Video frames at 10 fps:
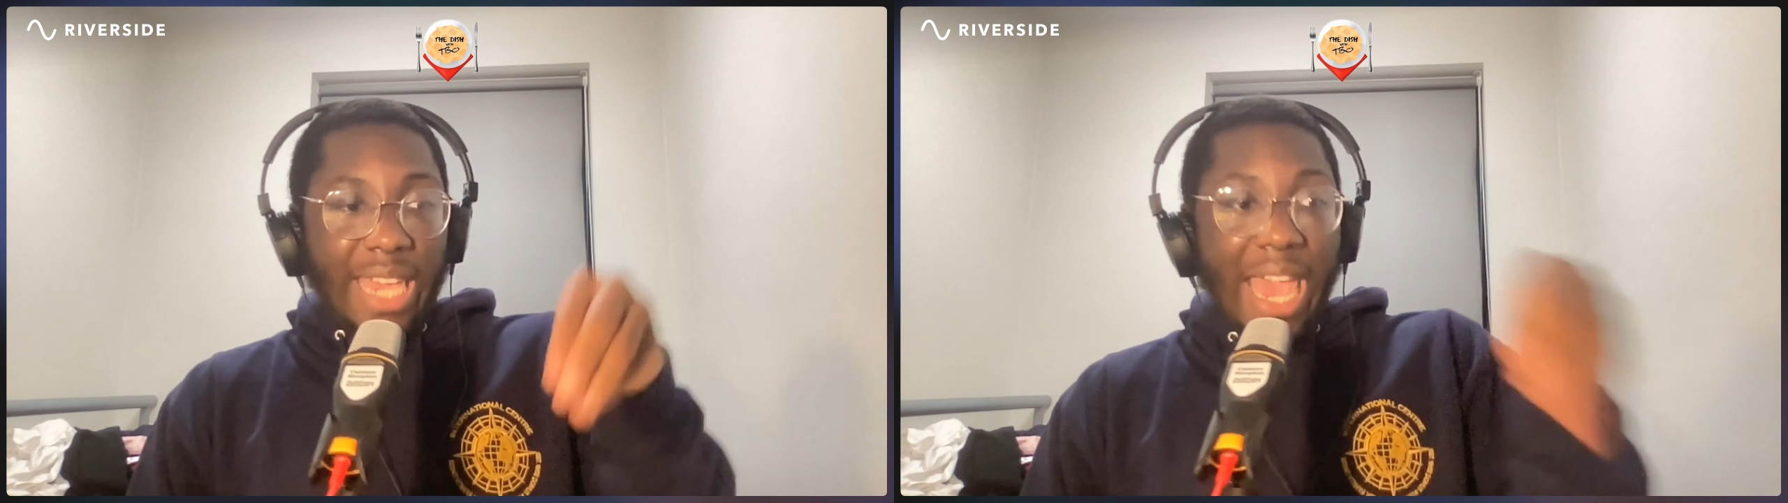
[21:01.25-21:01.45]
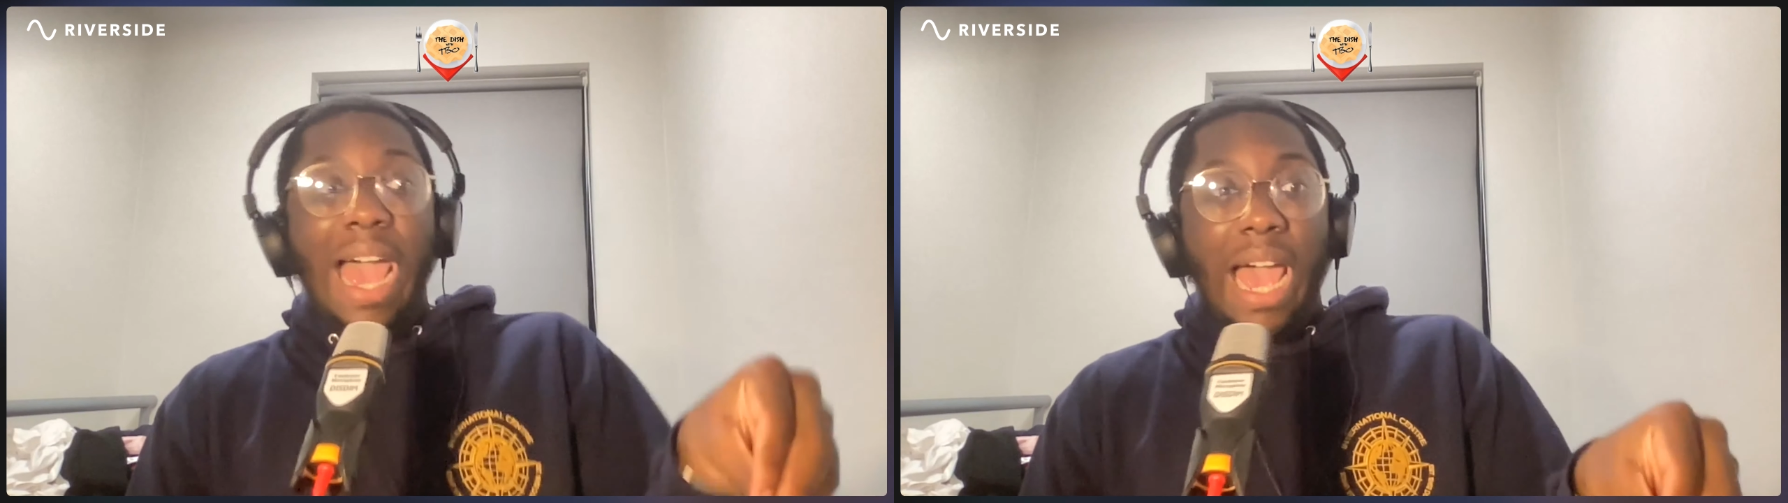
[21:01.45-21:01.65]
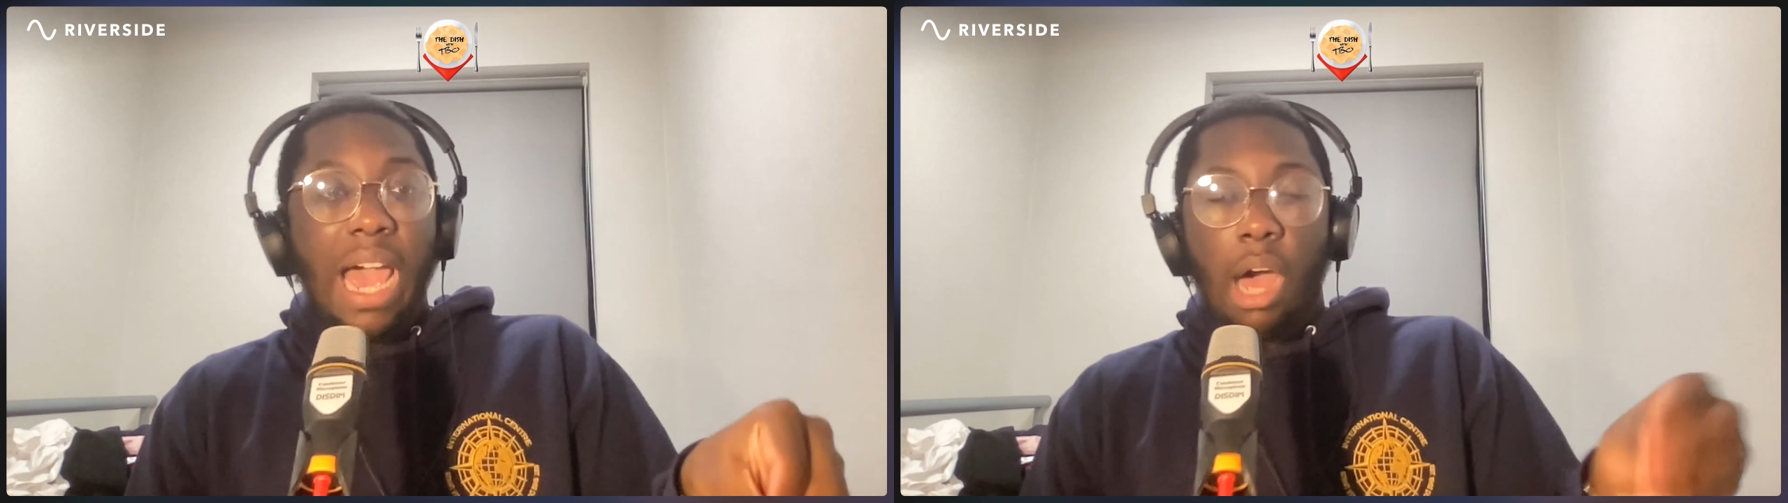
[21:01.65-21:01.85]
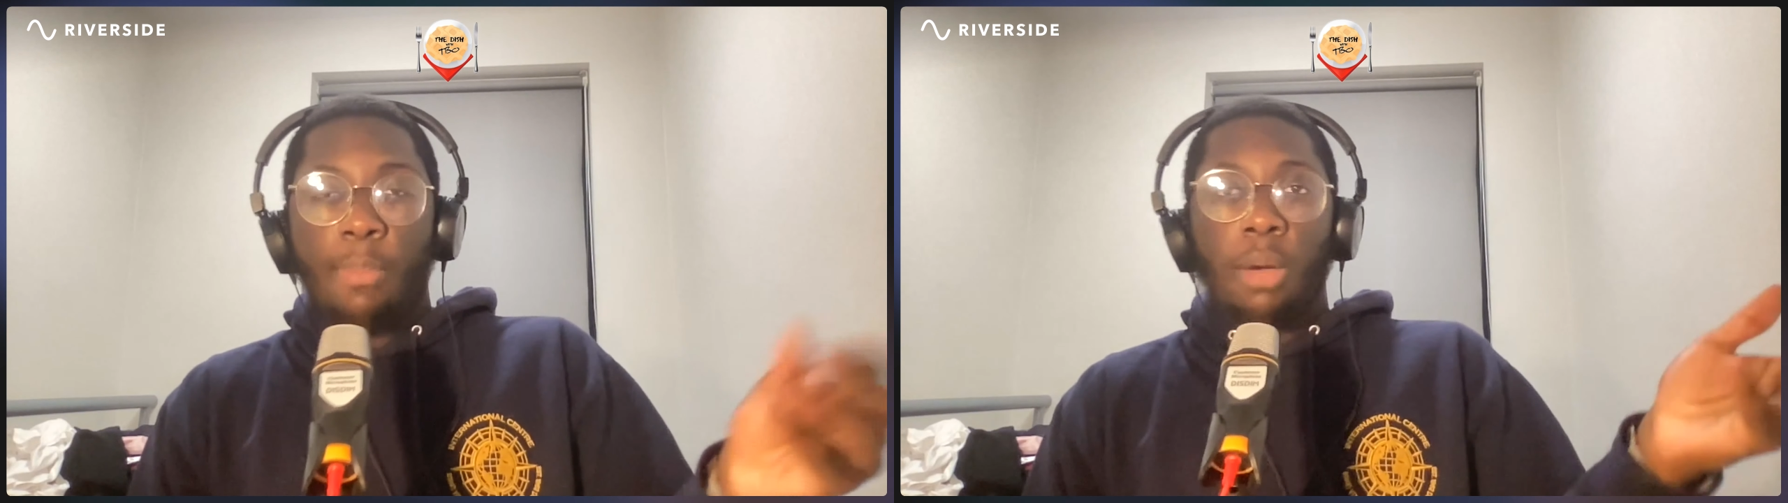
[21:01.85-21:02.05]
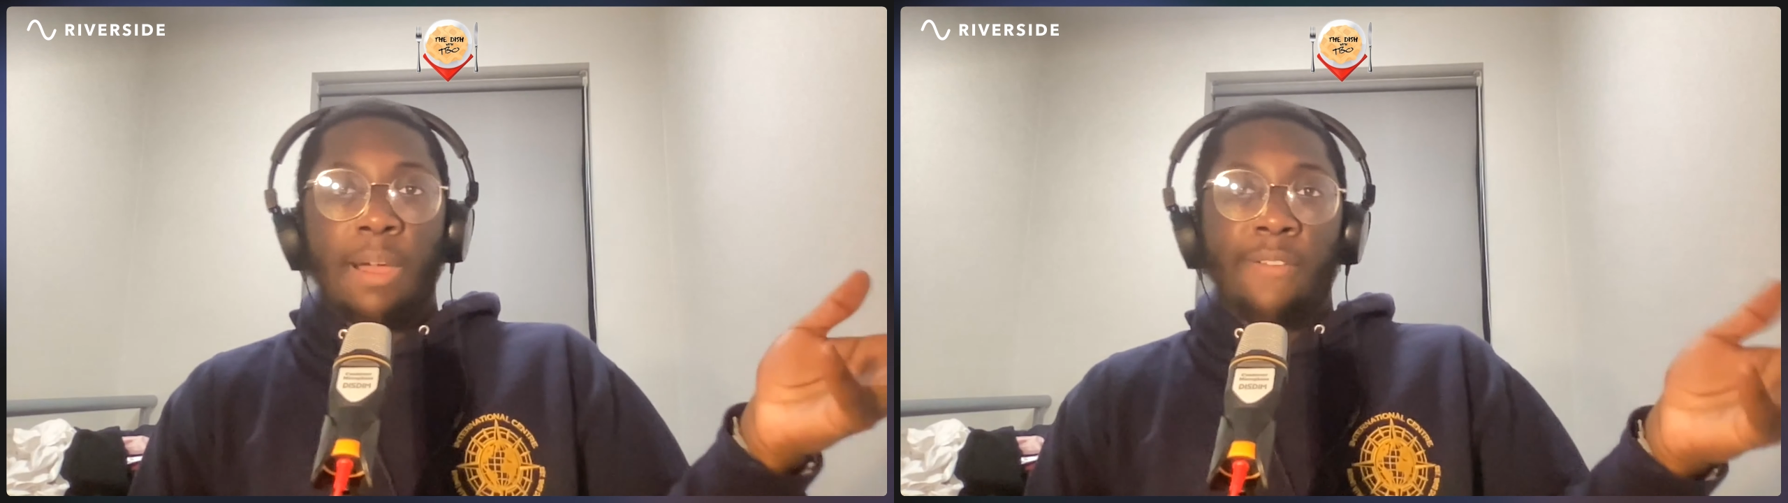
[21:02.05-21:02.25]
care
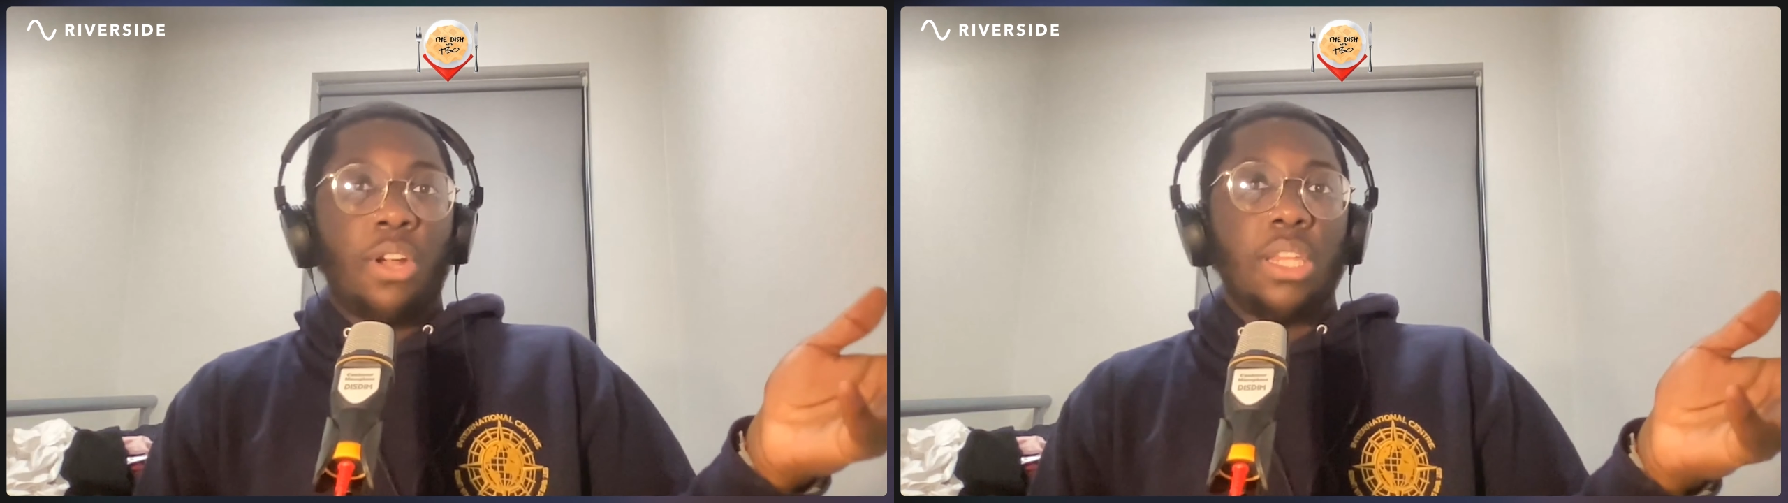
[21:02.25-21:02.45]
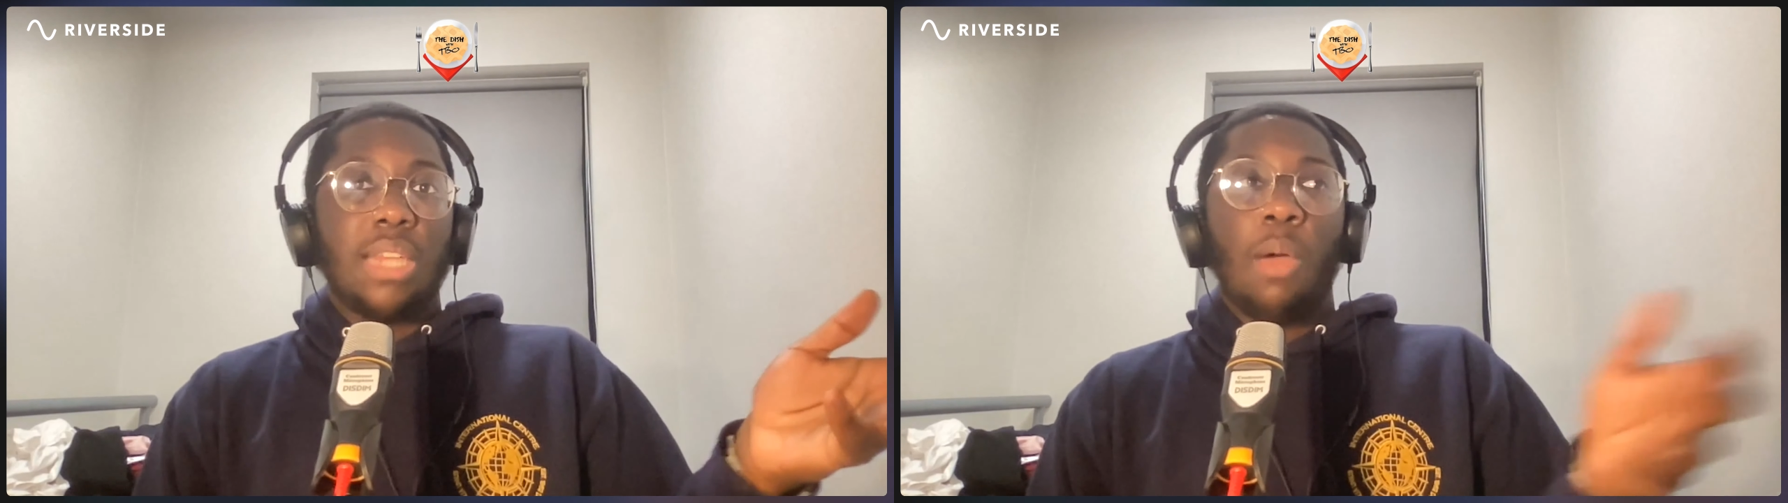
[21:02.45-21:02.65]
about my friends.